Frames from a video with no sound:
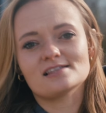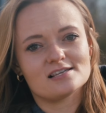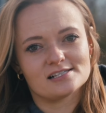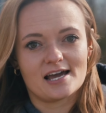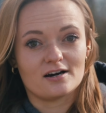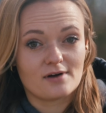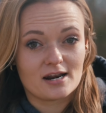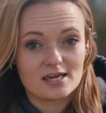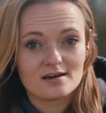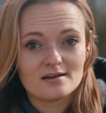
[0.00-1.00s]
of this guy
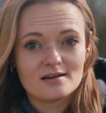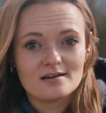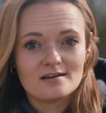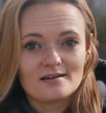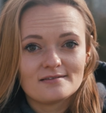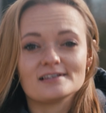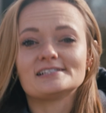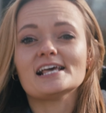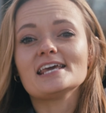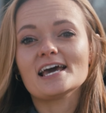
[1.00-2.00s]
already. The
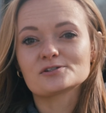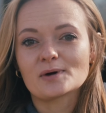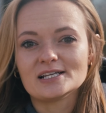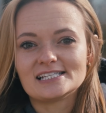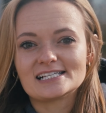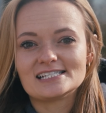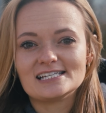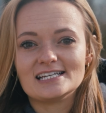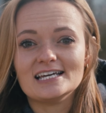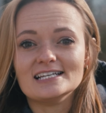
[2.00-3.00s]
Sany
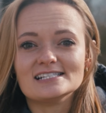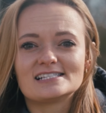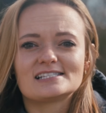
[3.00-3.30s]
SY60 is